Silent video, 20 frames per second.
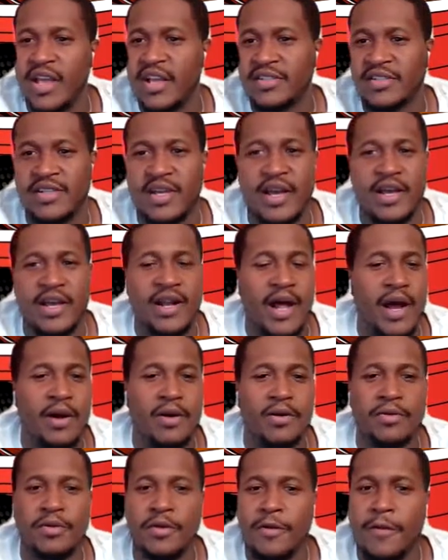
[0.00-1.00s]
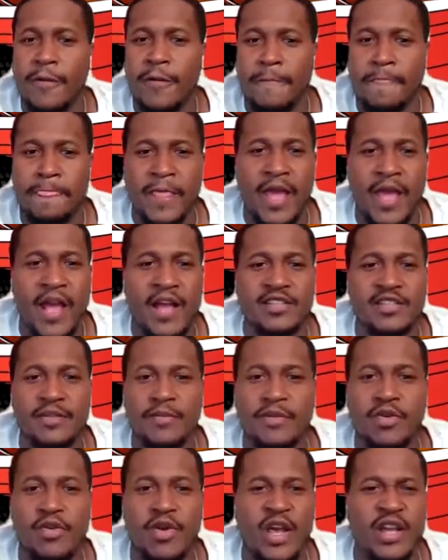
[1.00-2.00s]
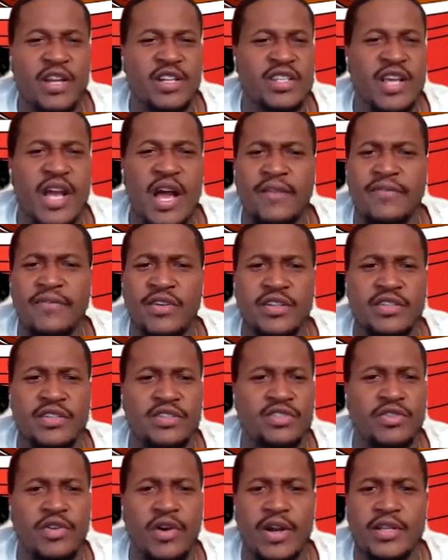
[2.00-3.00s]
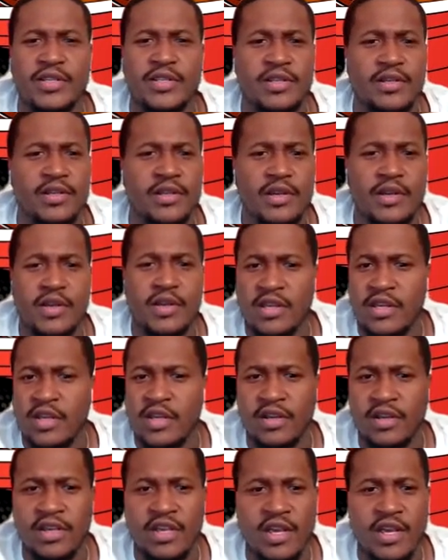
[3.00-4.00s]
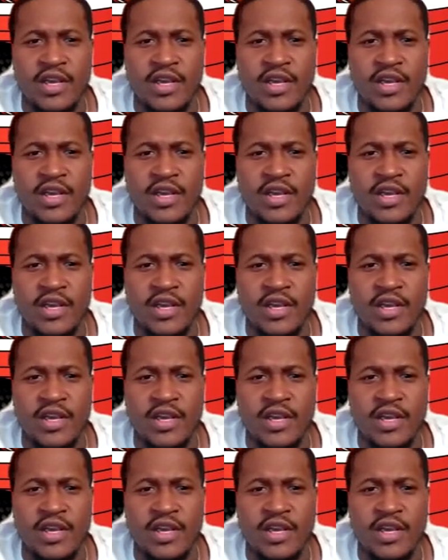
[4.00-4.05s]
inside out. They asked him and his confidence is crazy. Young kid